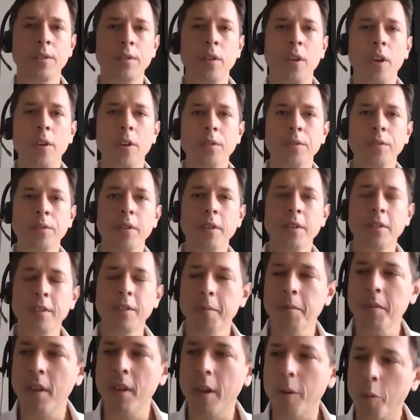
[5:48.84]
So it
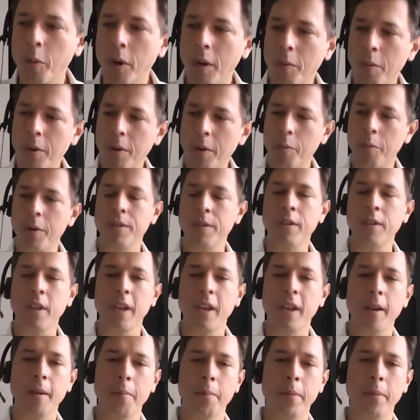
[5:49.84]
seems like we're
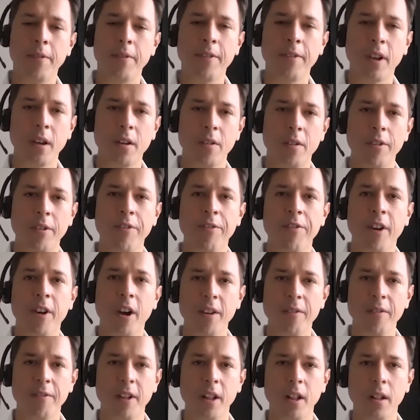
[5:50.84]
seeing a bit of a
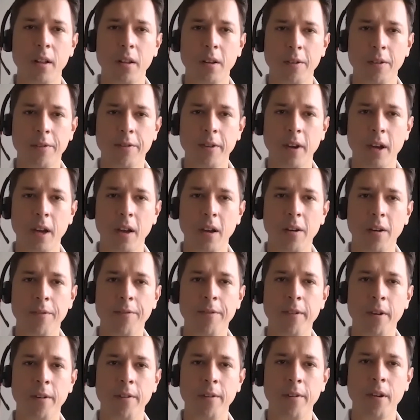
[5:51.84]
revival of
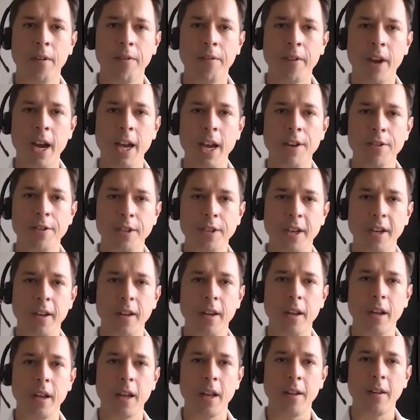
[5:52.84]

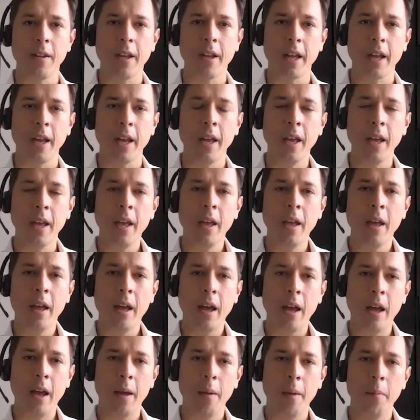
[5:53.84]
hydrogen, and
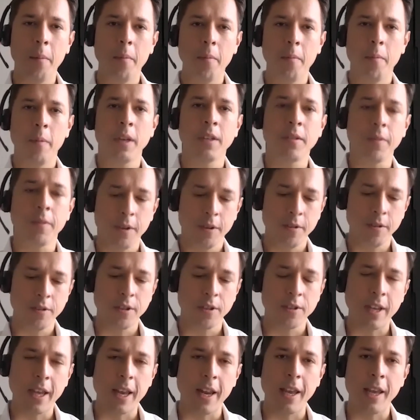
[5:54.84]
based on what you
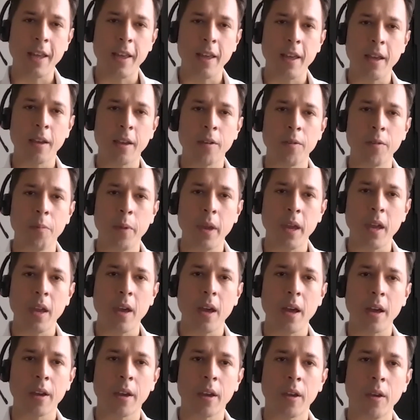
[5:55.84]
just said, it could be
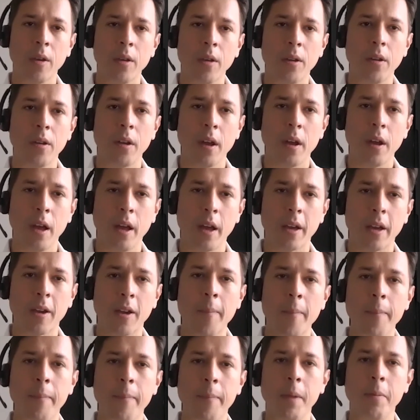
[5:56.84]
a good
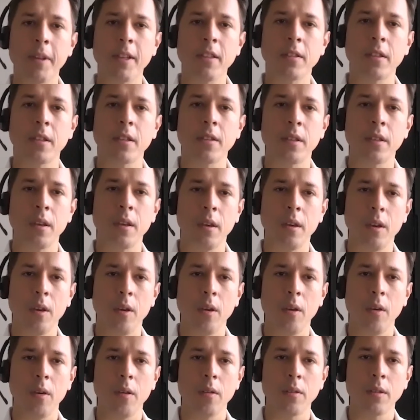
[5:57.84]
complement
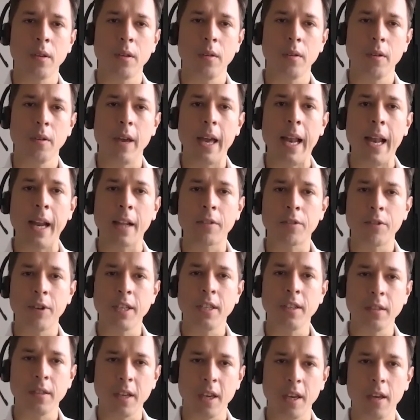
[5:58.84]
to
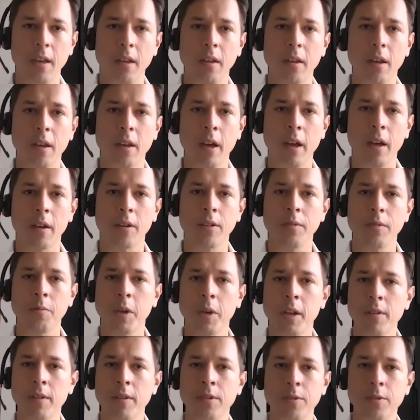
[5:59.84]
electricity, because we
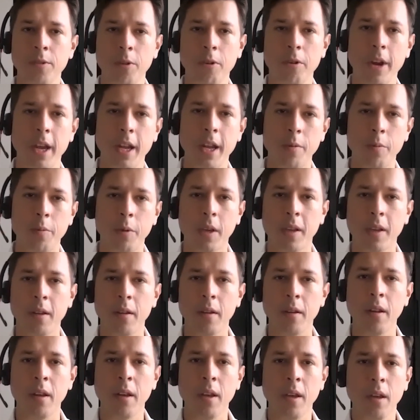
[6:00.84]
can store it, we
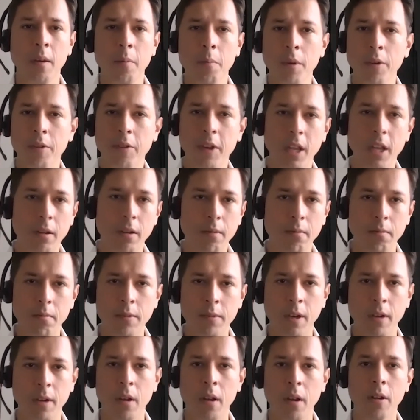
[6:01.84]
can move it,
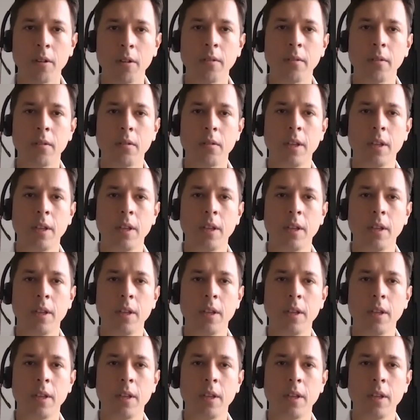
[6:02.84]
long